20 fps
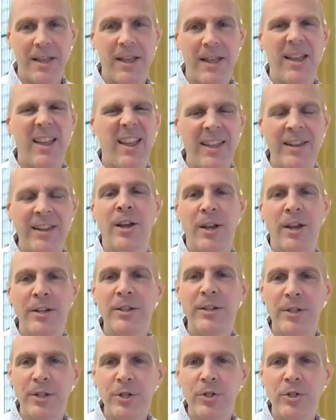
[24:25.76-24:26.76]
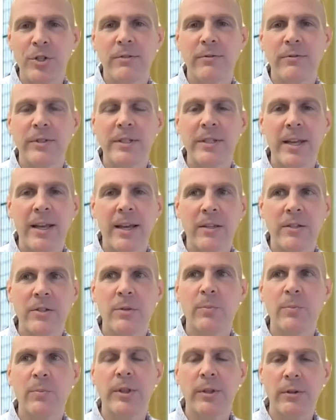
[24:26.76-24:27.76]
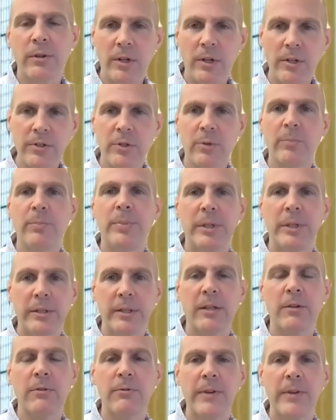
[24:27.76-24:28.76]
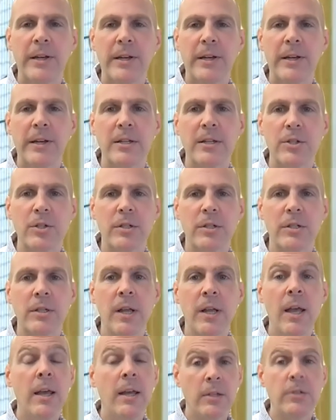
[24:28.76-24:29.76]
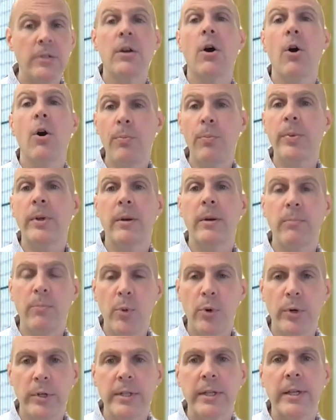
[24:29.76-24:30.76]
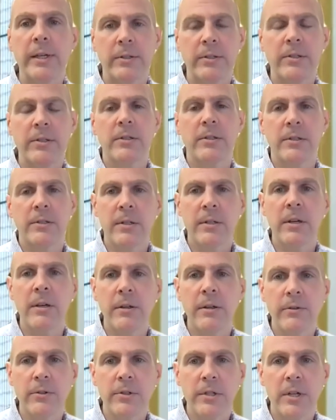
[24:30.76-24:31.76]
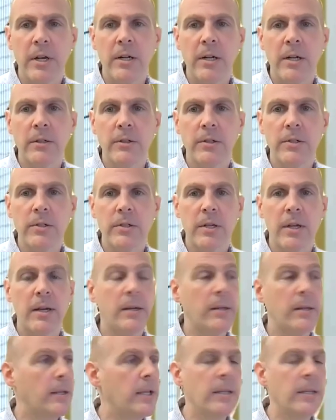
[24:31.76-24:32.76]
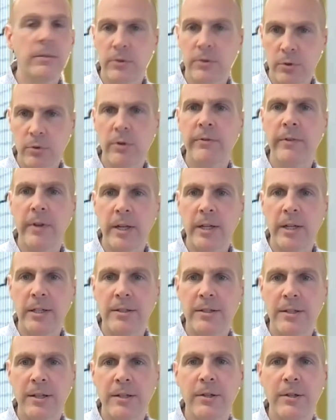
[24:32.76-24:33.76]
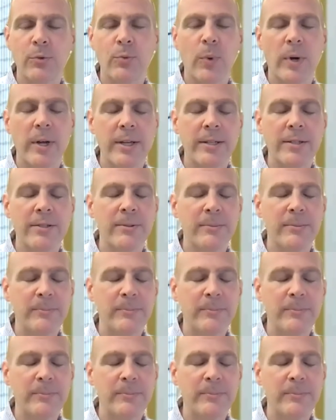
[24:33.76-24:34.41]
an UnEdition of a text, but they're also building a foundation to open up more texts to other scholars in sort of unintended ways.